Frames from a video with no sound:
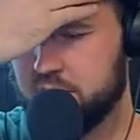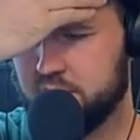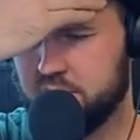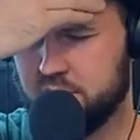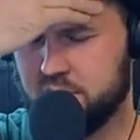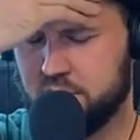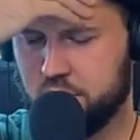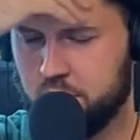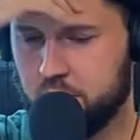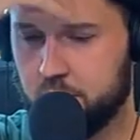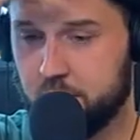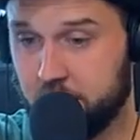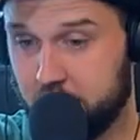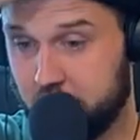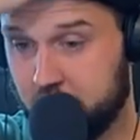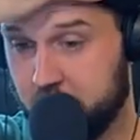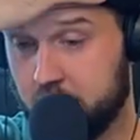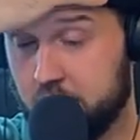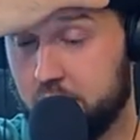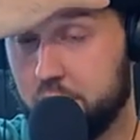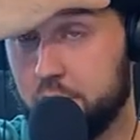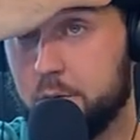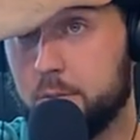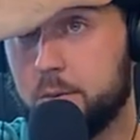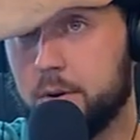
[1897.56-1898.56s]
Uber
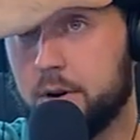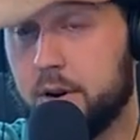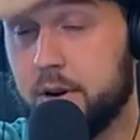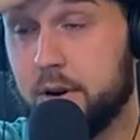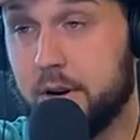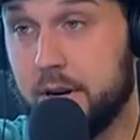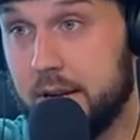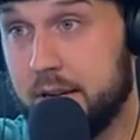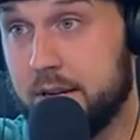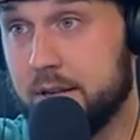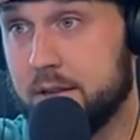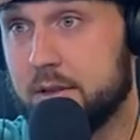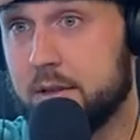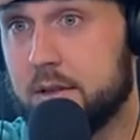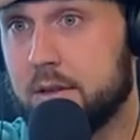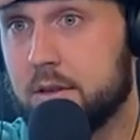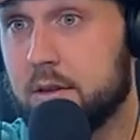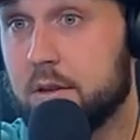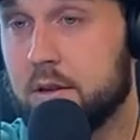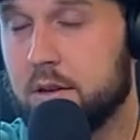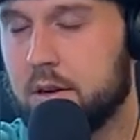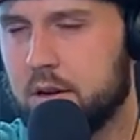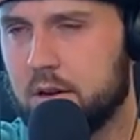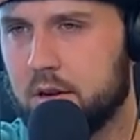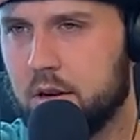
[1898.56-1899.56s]
is
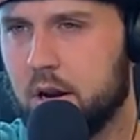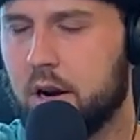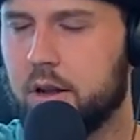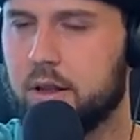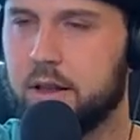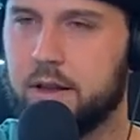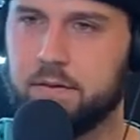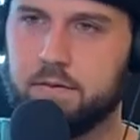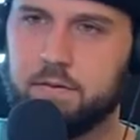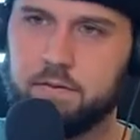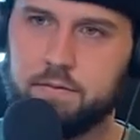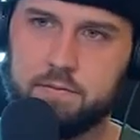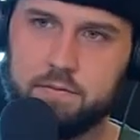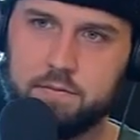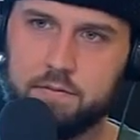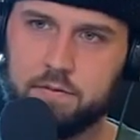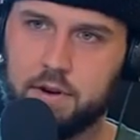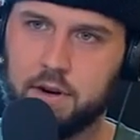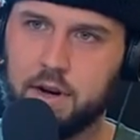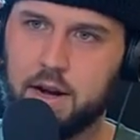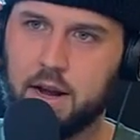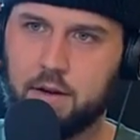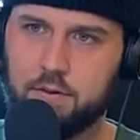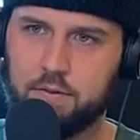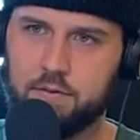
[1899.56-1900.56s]
not only
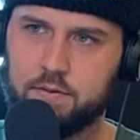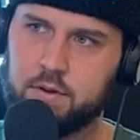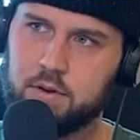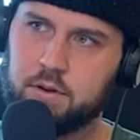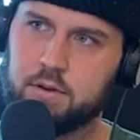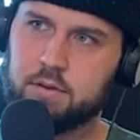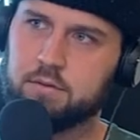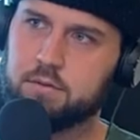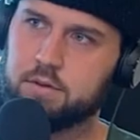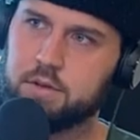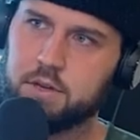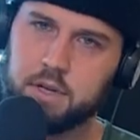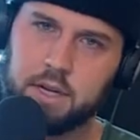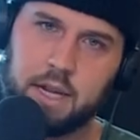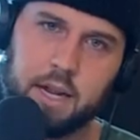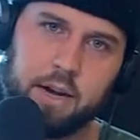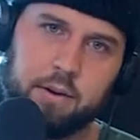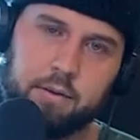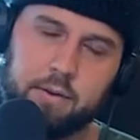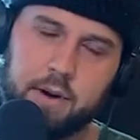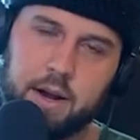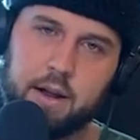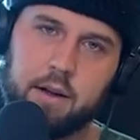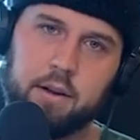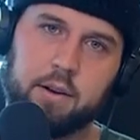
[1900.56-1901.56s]
very helpful to get
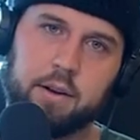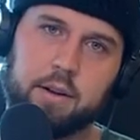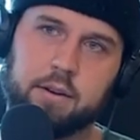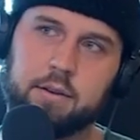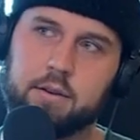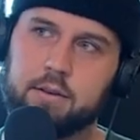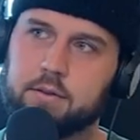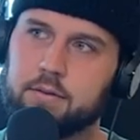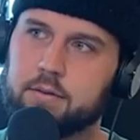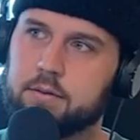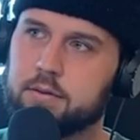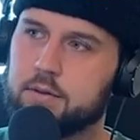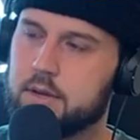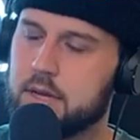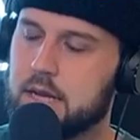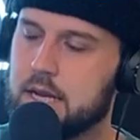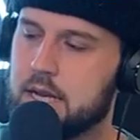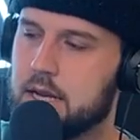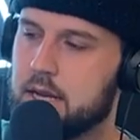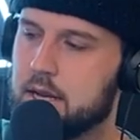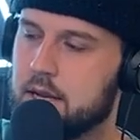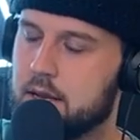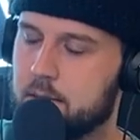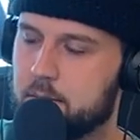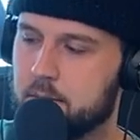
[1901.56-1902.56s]
around and,
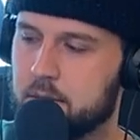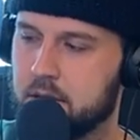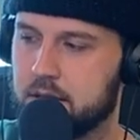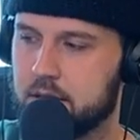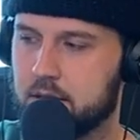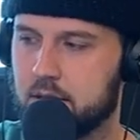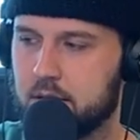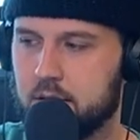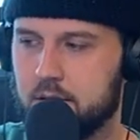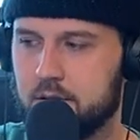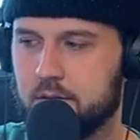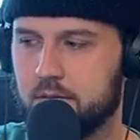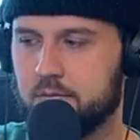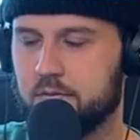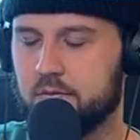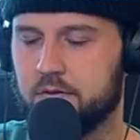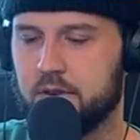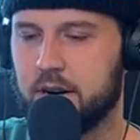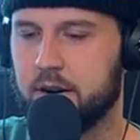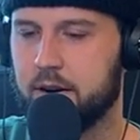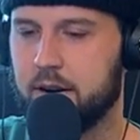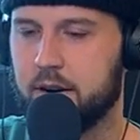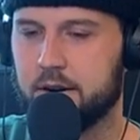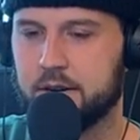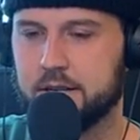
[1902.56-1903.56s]
but
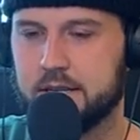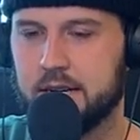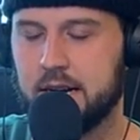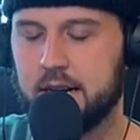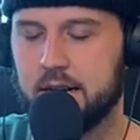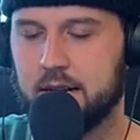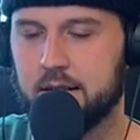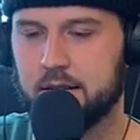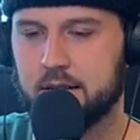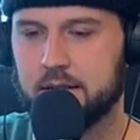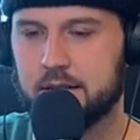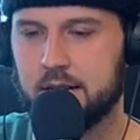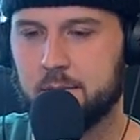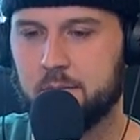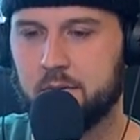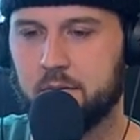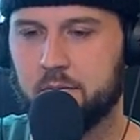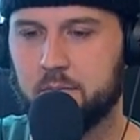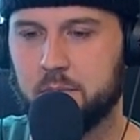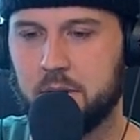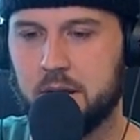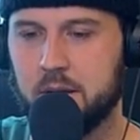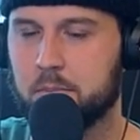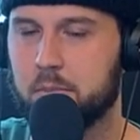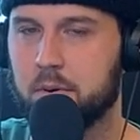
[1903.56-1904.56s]
very entertaining. The type
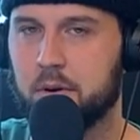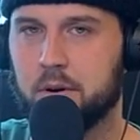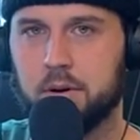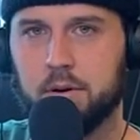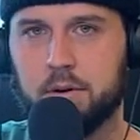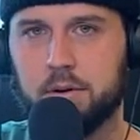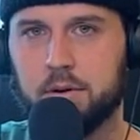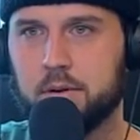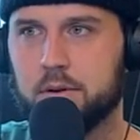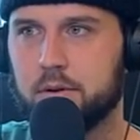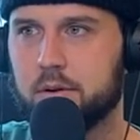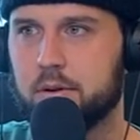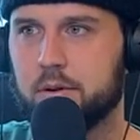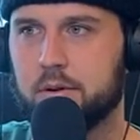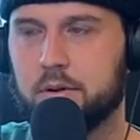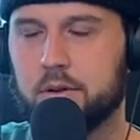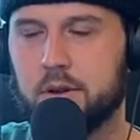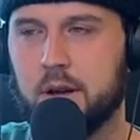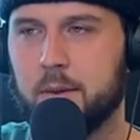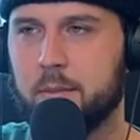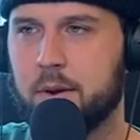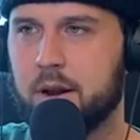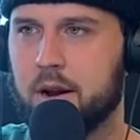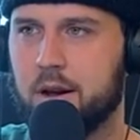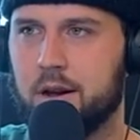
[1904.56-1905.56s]
of people.
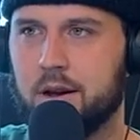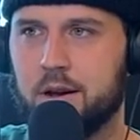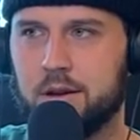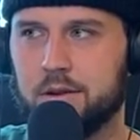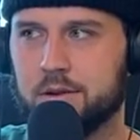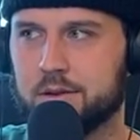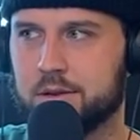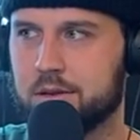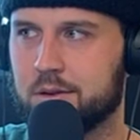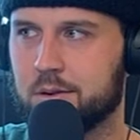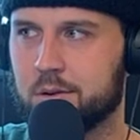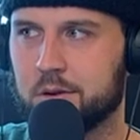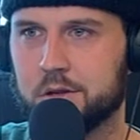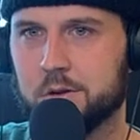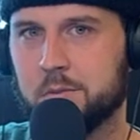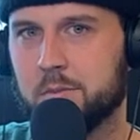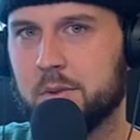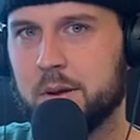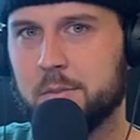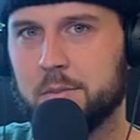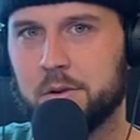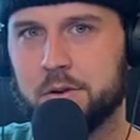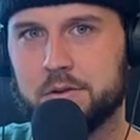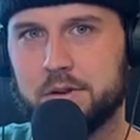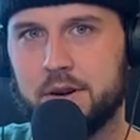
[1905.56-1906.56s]
I mean, all sorts of
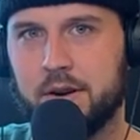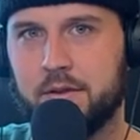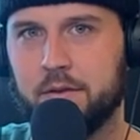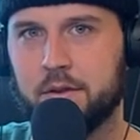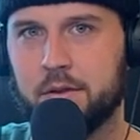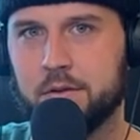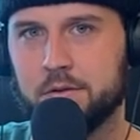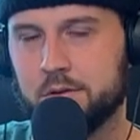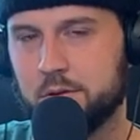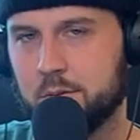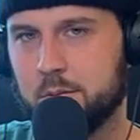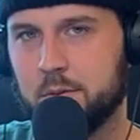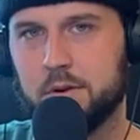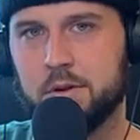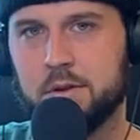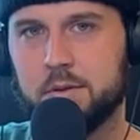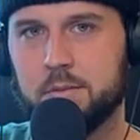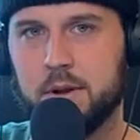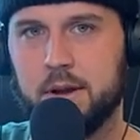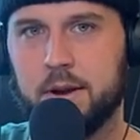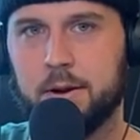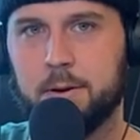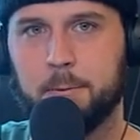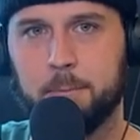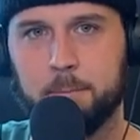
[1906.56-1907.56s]
people driving those Ubers, man.